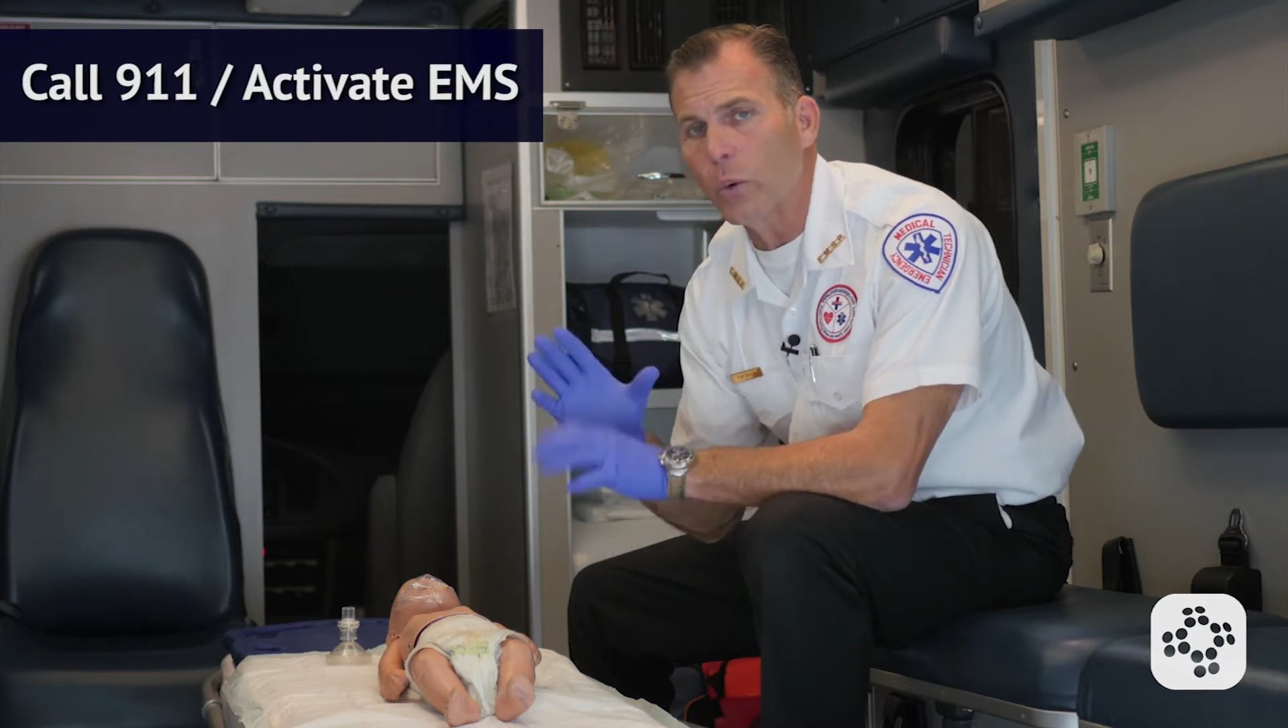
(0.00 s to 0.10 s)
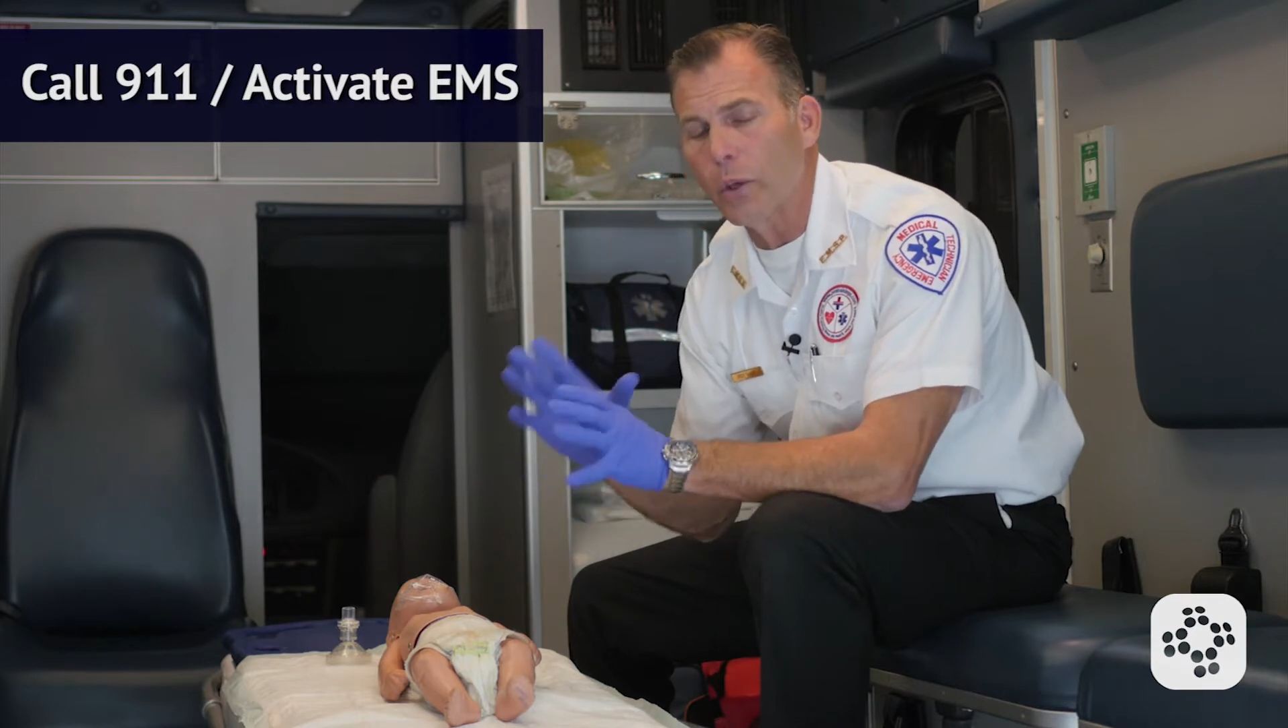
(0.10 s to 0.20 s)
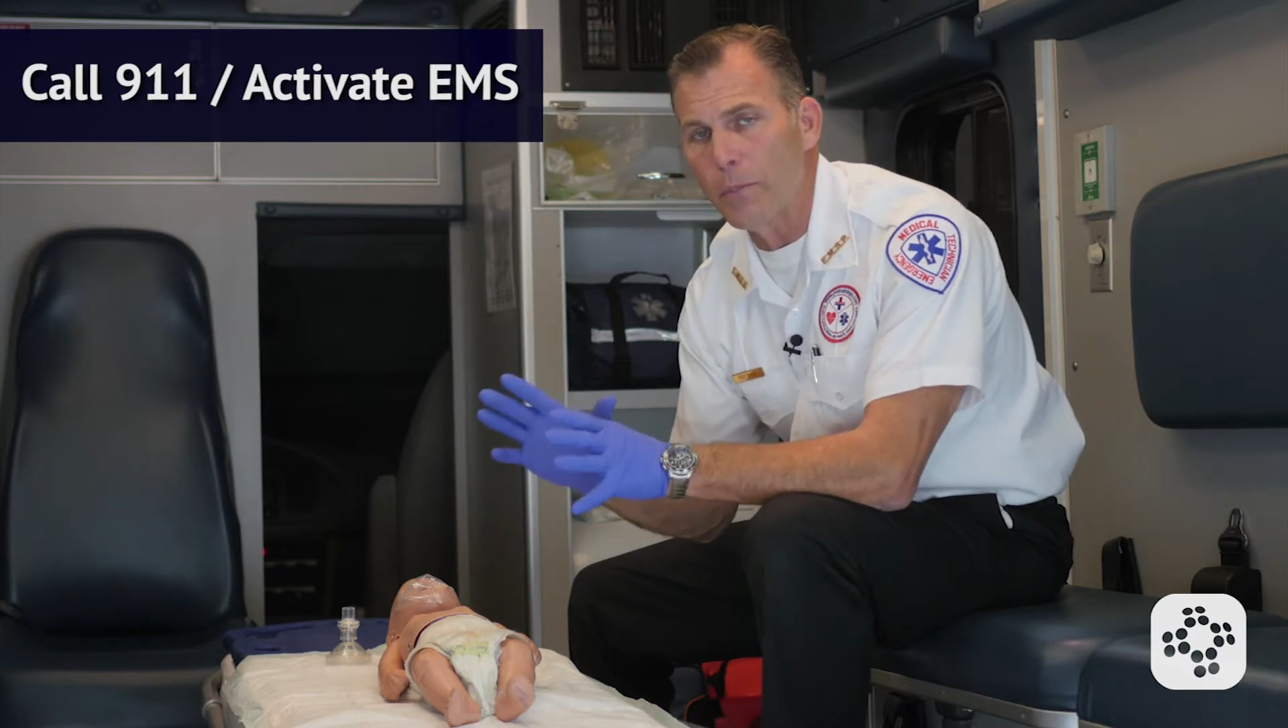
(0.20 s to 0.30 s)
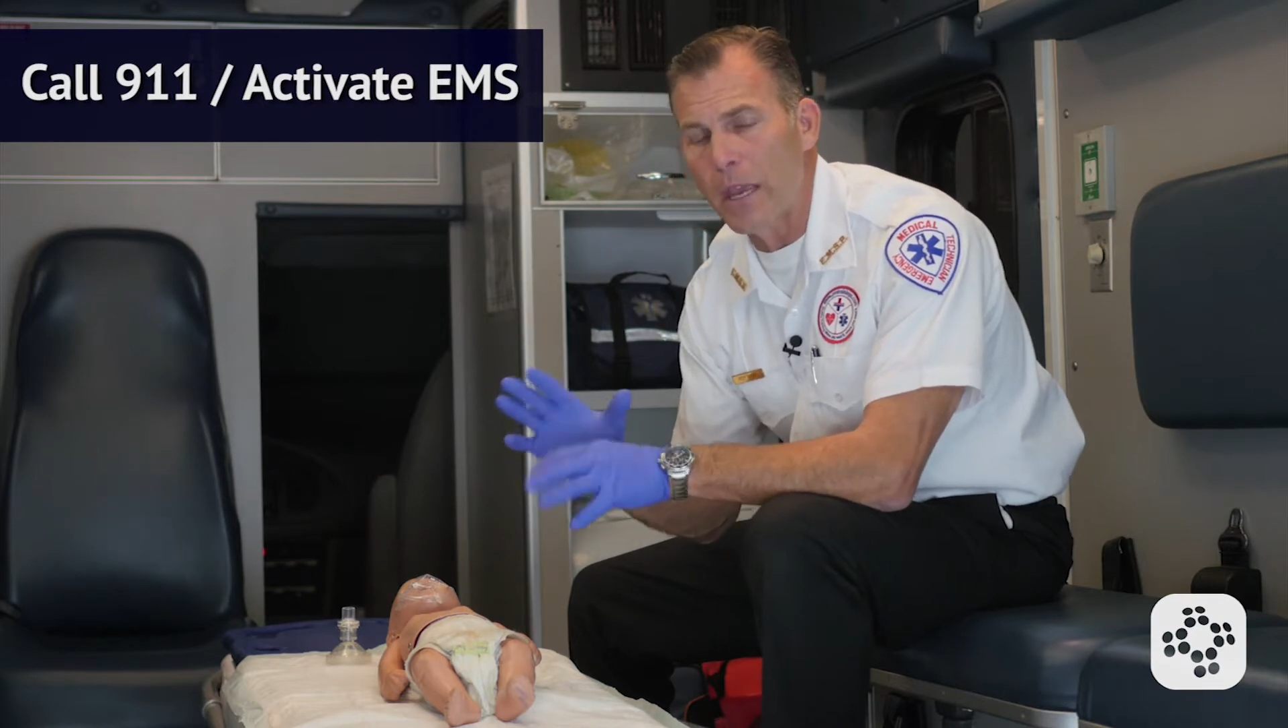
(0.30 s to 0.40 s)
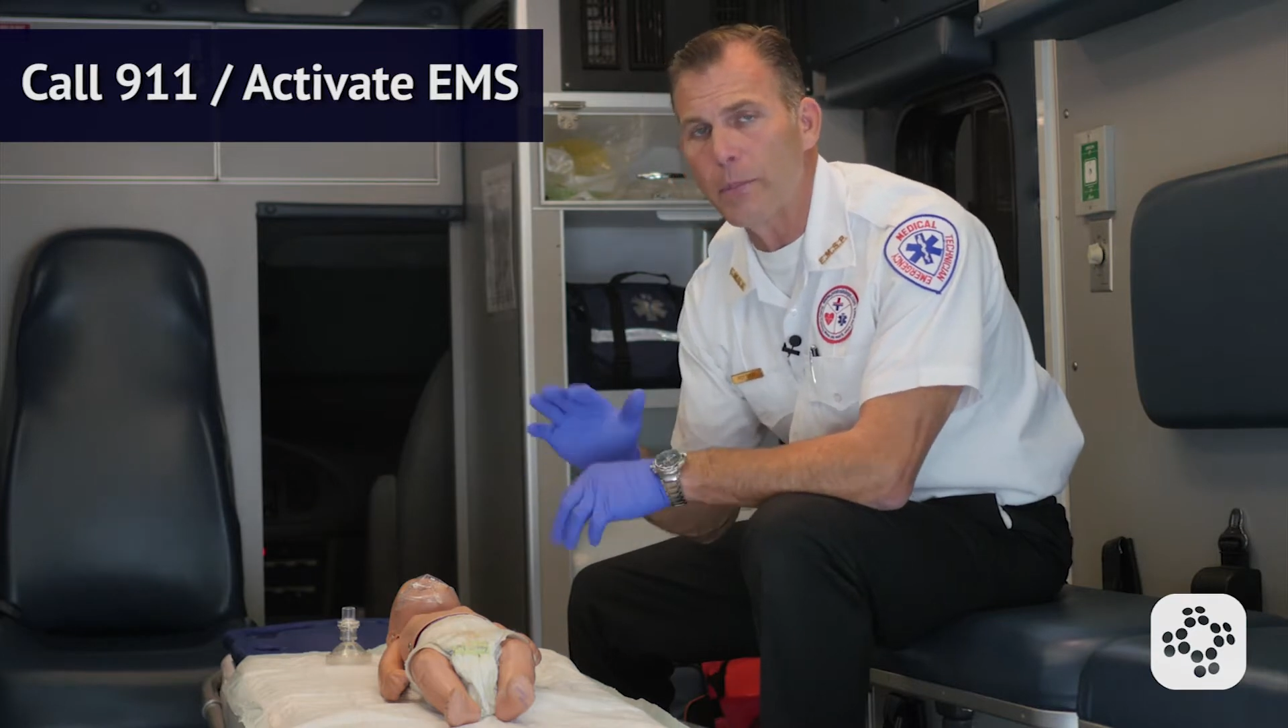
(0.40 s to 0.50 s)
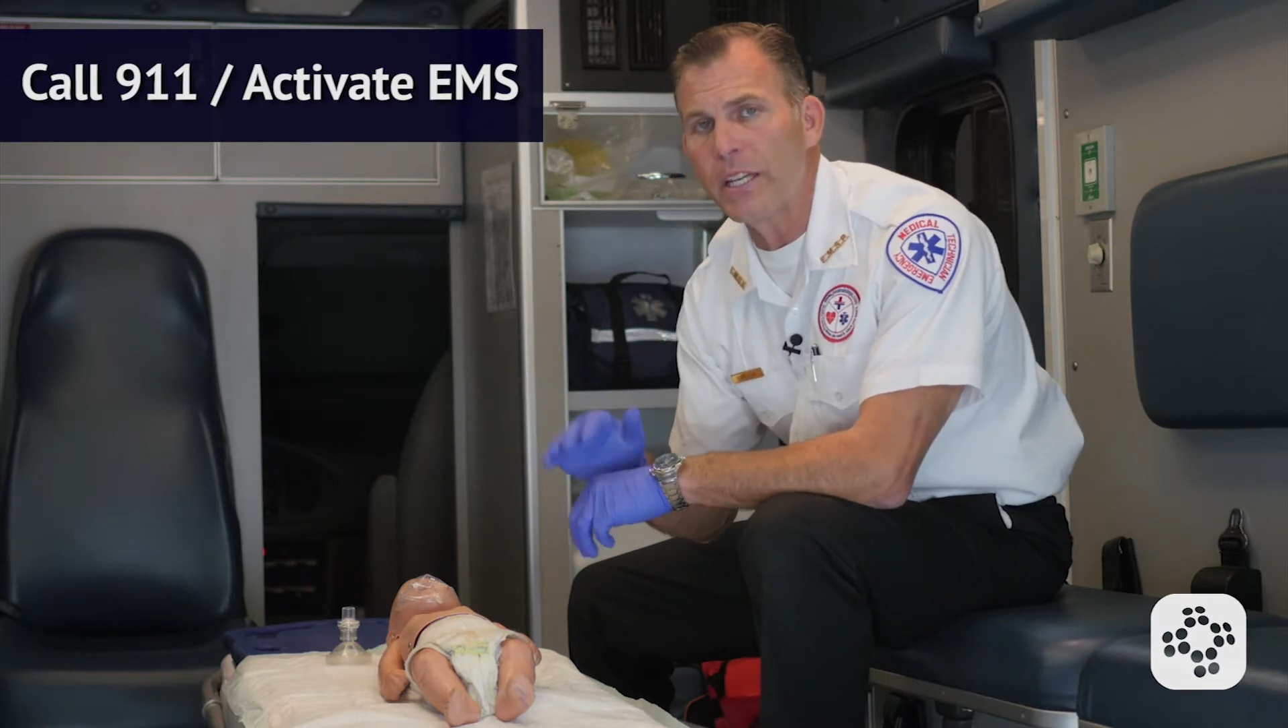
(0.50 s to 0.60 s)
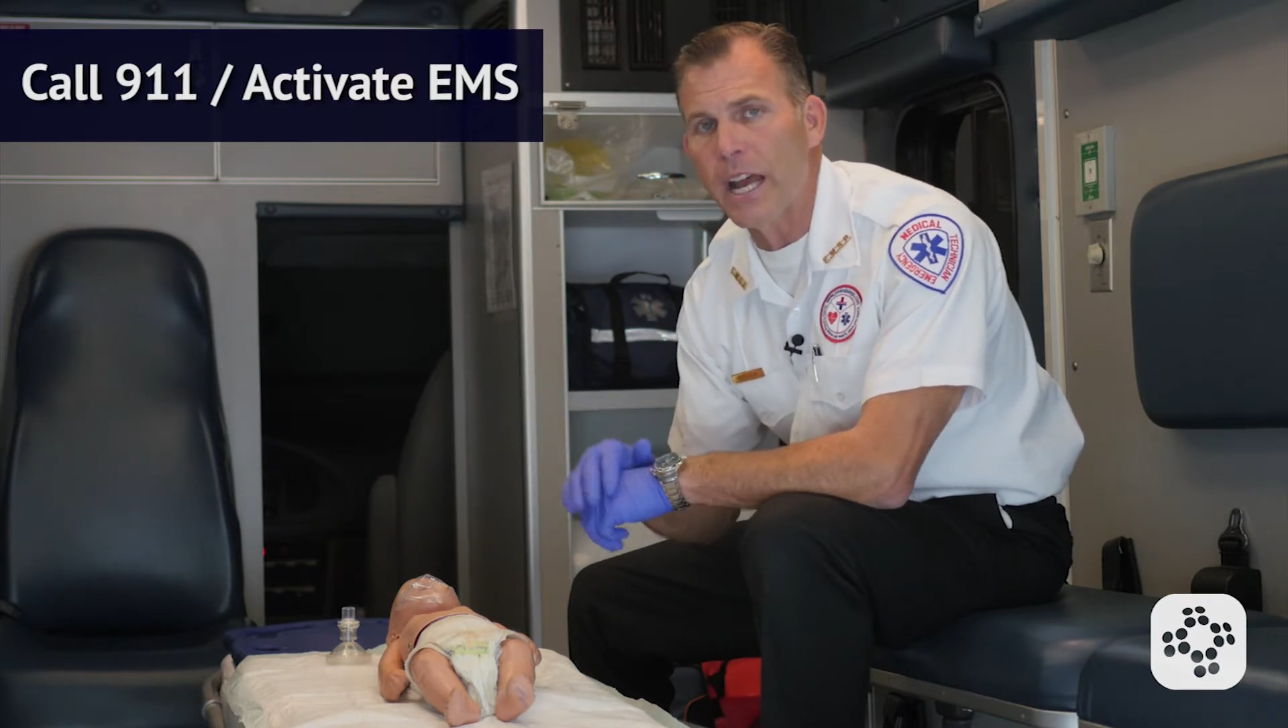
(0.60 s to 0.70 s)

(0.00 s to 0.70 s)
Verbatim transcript: it may be